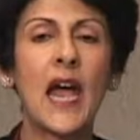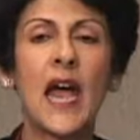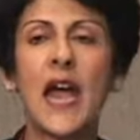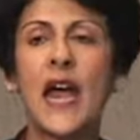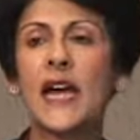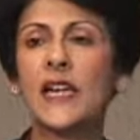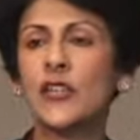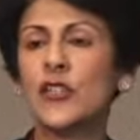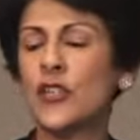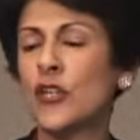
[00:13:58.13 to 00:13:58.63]

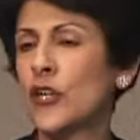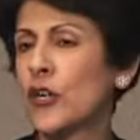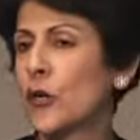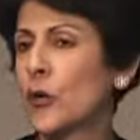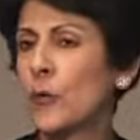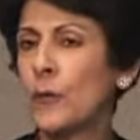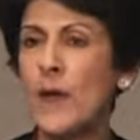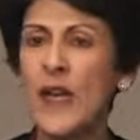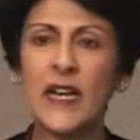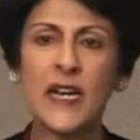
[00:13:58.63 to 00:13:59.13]
and you
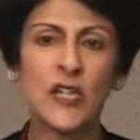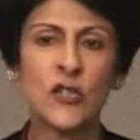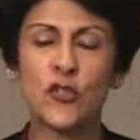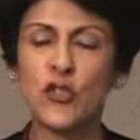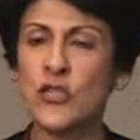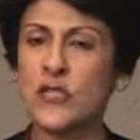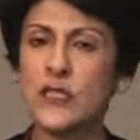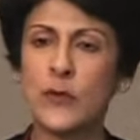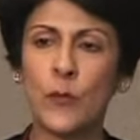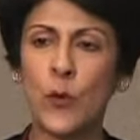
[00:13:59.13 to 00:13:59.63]
know, men are
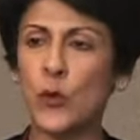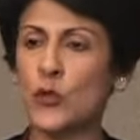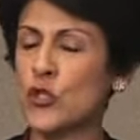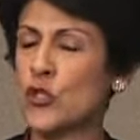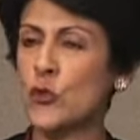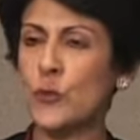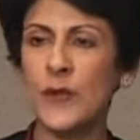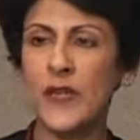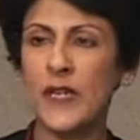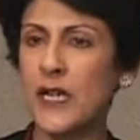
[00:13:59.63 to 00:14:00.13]
just
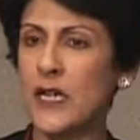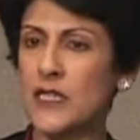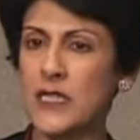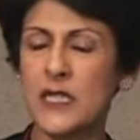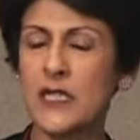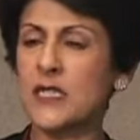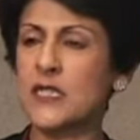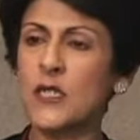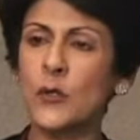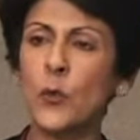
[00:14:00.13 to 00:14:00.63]
supposed to be a
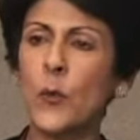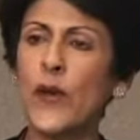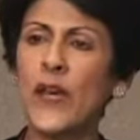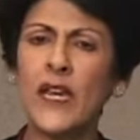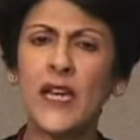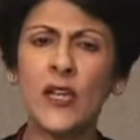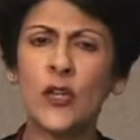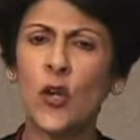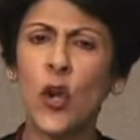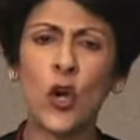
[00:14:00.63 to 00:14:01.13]
certain
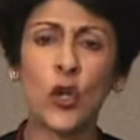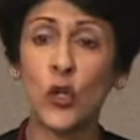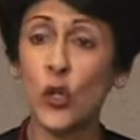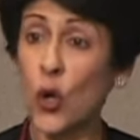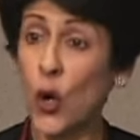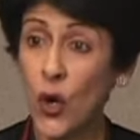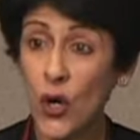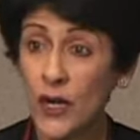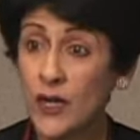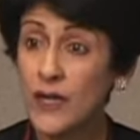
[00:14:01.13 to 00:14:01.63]
way and not
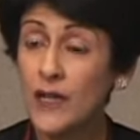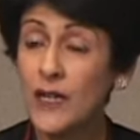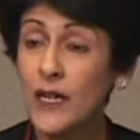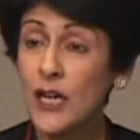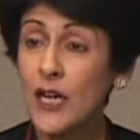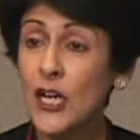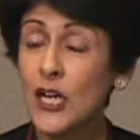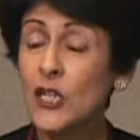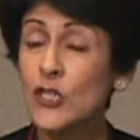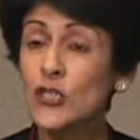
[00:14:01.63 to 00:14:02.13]
talk.
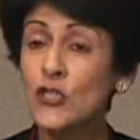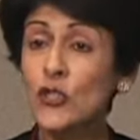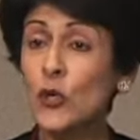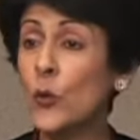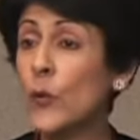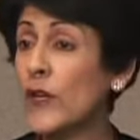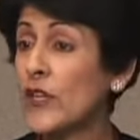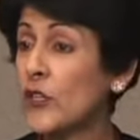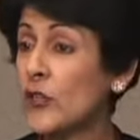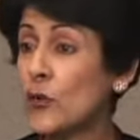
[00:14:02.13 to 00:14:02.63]
So
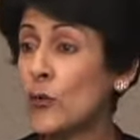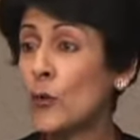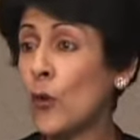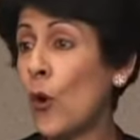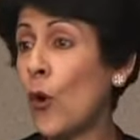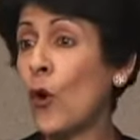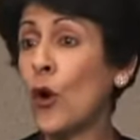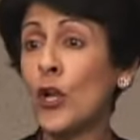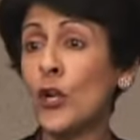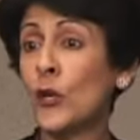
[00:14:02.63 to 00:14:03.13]
when you
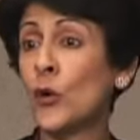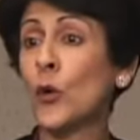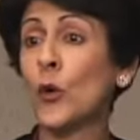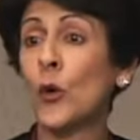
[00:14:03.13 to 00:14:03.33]
all go